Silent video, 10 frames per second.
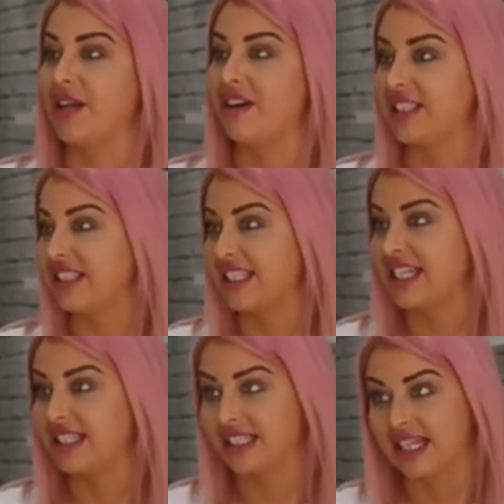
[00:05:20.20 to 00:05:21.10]
behind the
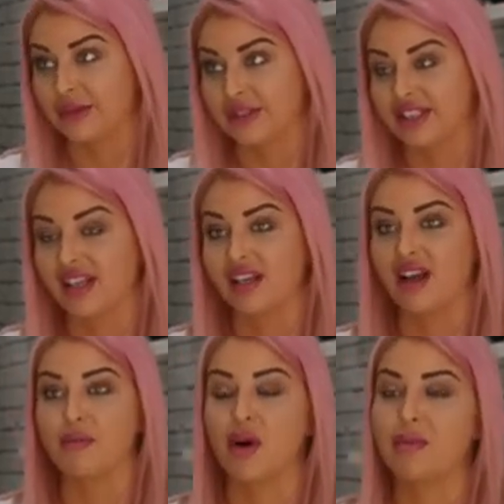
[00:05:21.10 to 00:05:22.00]
scenes now. There's a
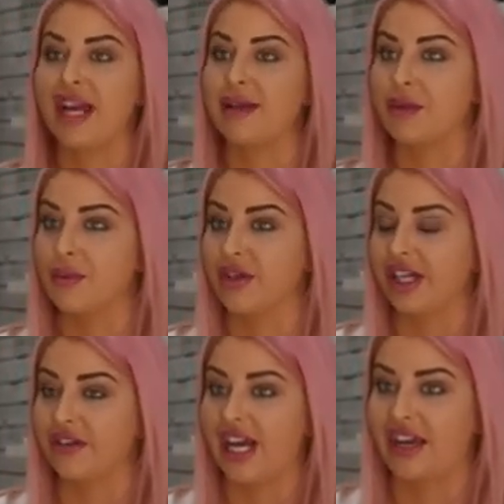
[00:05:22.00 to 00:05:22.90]
lot more paperwork
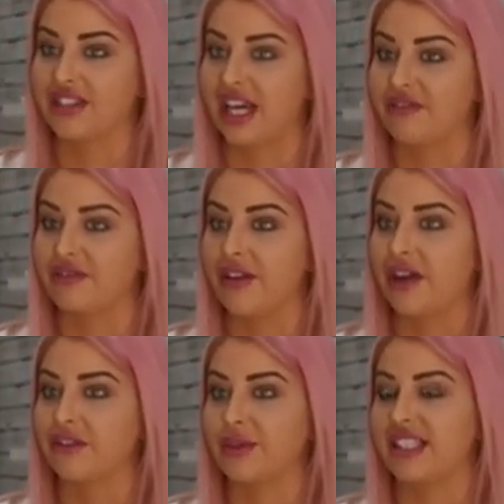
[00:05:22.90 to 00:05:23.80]
I'm going to have
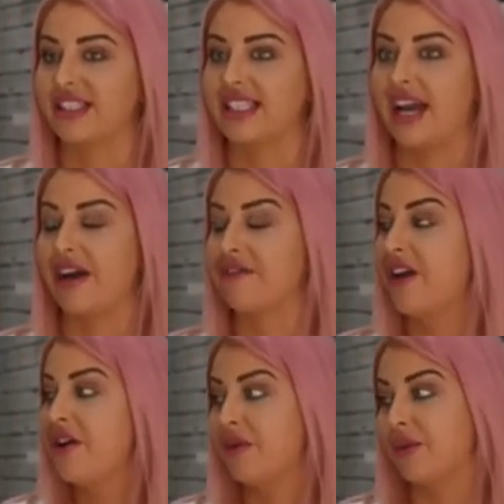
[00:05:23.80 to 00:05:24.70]
involved with the staff.
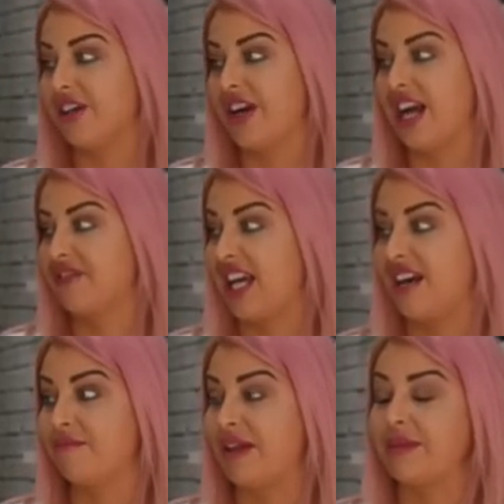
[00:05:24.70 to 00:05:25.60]
We're going to
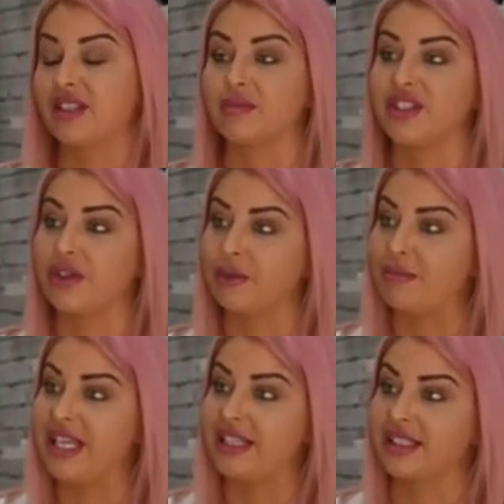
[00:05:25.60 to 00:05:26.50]
have maybe some
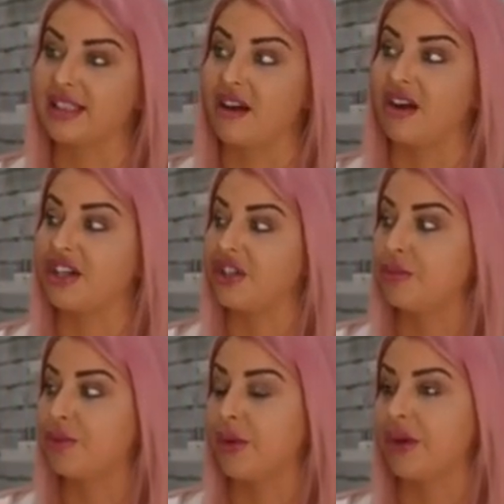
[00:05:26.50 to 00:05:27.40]
Zoom meetings on
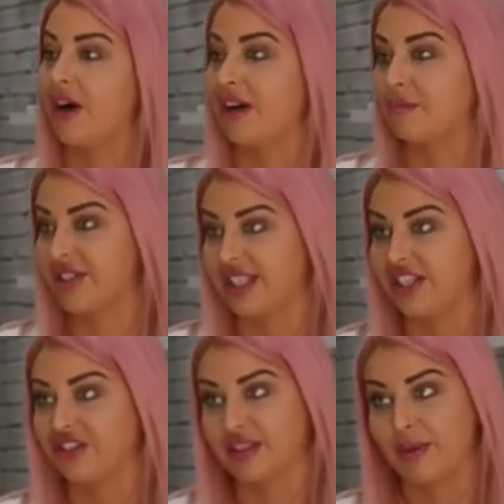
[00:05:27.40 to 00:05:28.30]
new protocol and
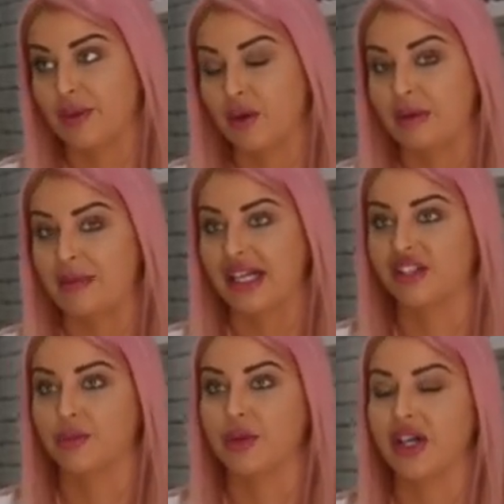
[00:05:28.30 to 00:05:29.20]
procedures about coming
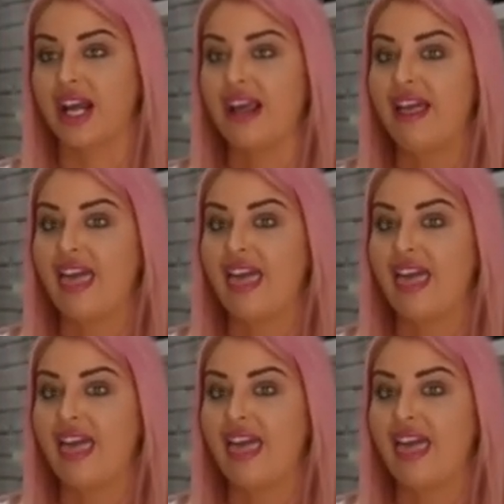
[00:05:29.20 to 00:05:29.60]
back to work.